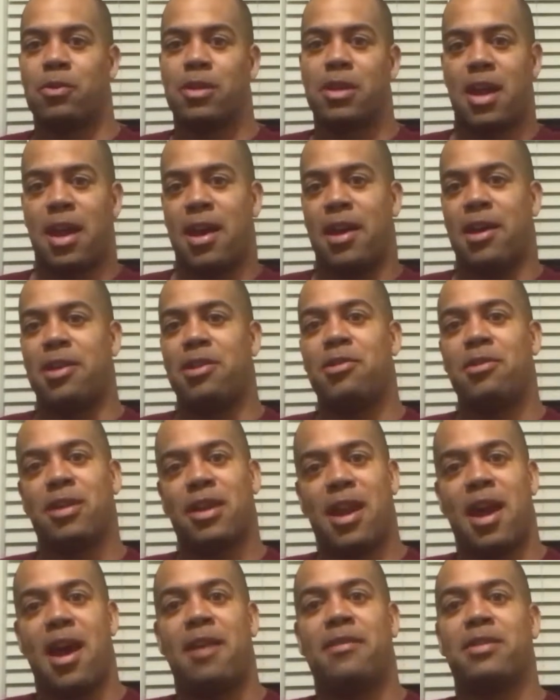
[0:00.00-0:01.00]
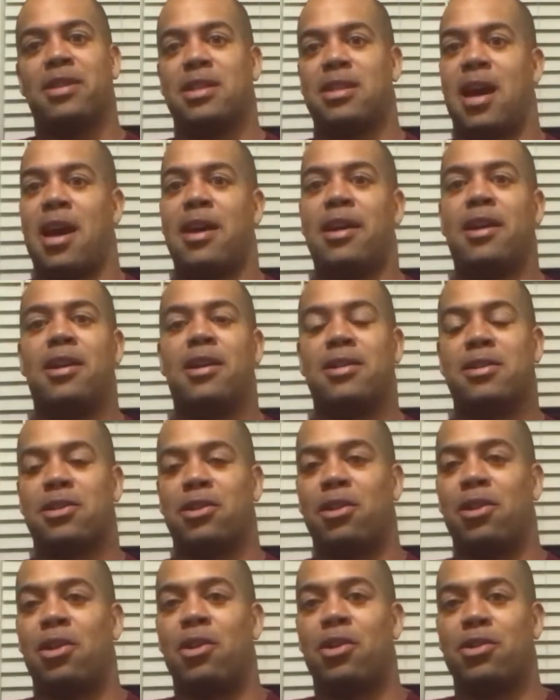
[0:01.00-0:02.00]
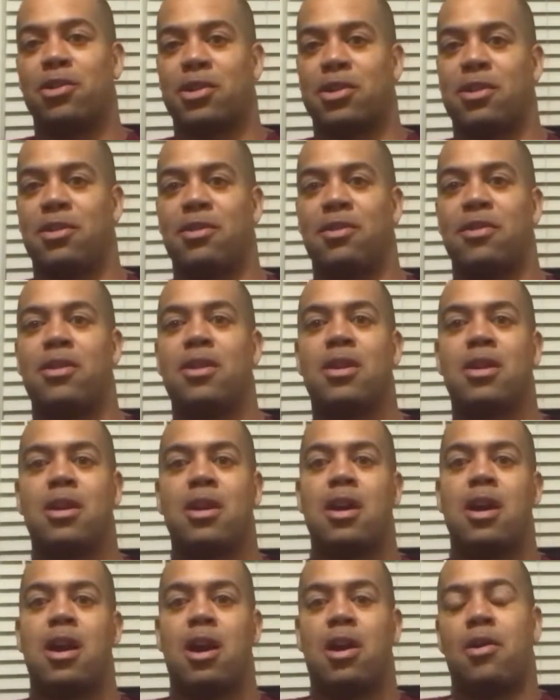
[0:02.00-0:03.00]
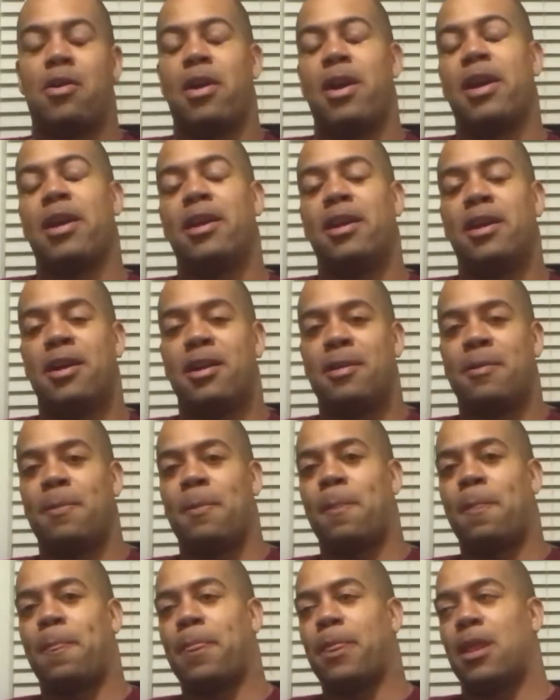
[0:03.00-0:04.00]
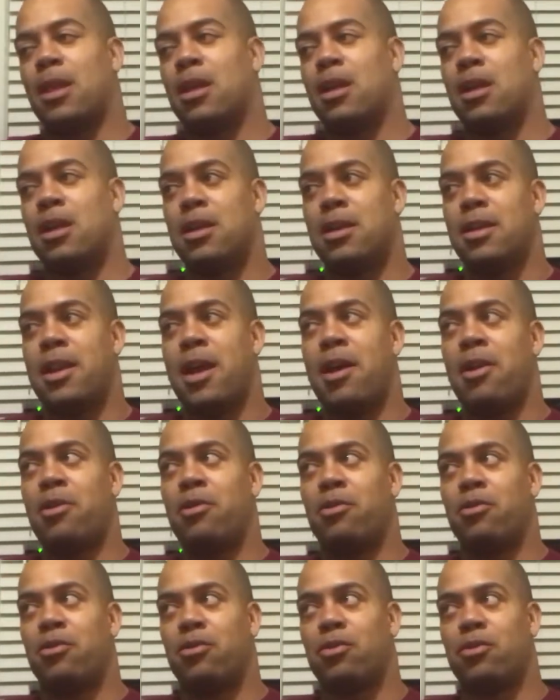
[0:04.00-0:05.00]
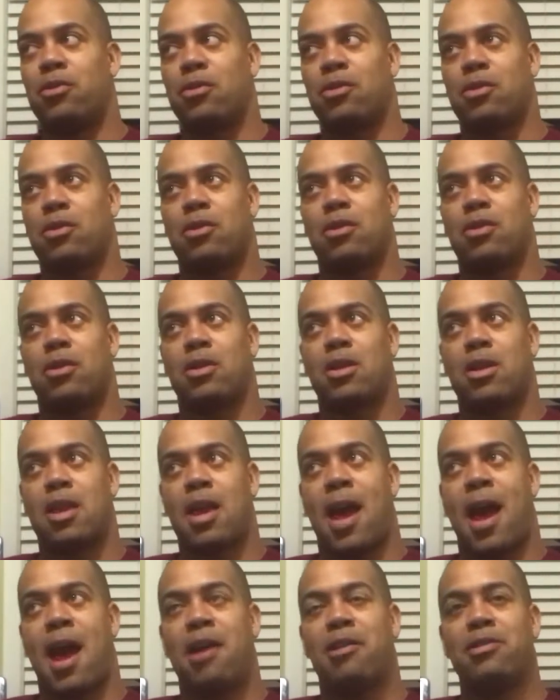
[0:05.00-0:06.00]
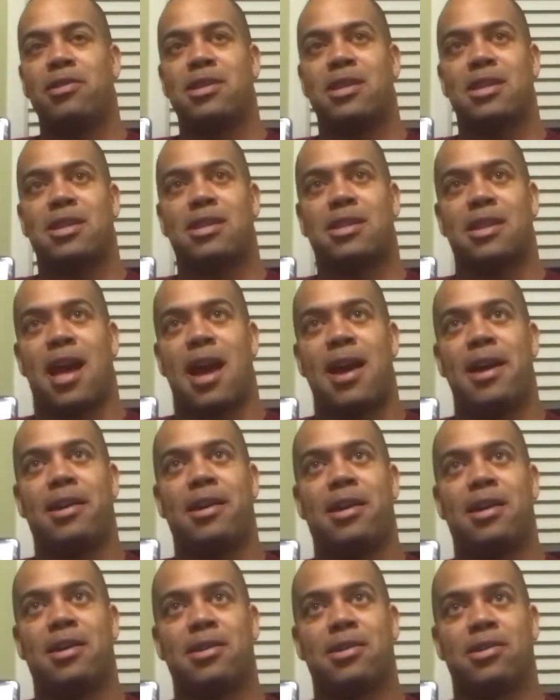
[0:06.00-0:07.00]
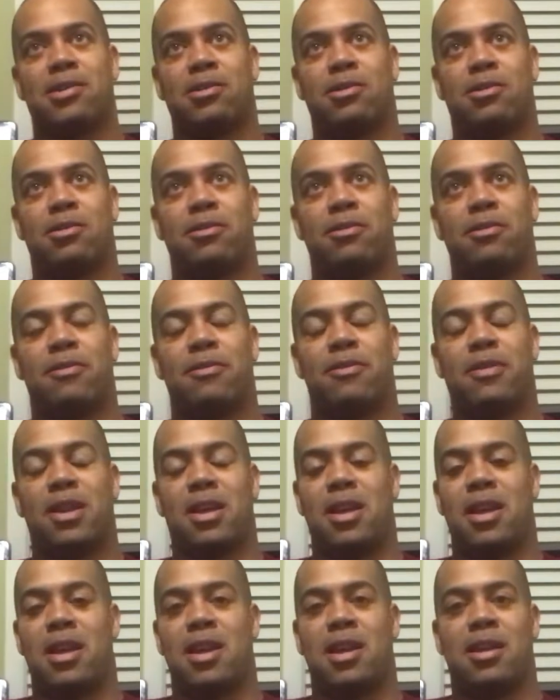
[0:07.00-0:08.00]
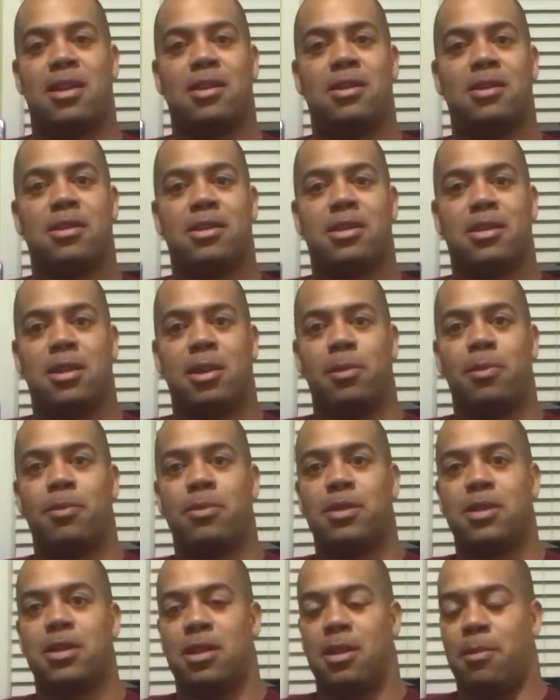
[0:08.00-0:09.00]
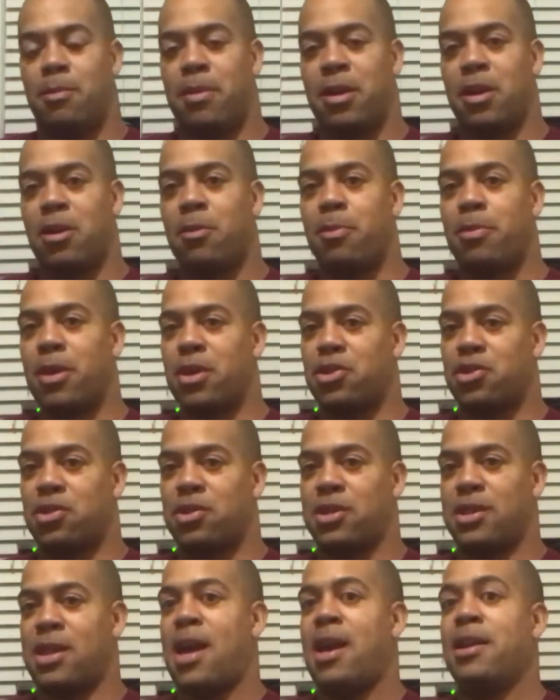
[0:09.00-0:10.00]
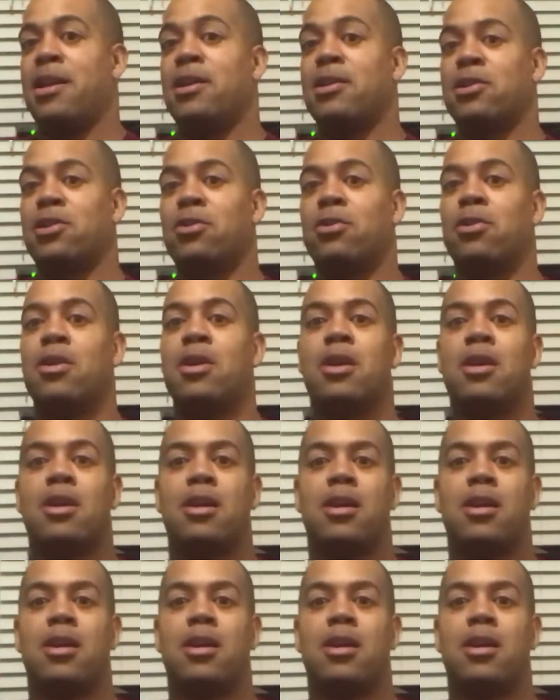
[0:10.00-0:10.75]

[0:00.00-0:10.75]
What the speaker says: yeah, you can have a side hustle also. All right. Now, how does a side hustle fit into the bigger picture? Side hustle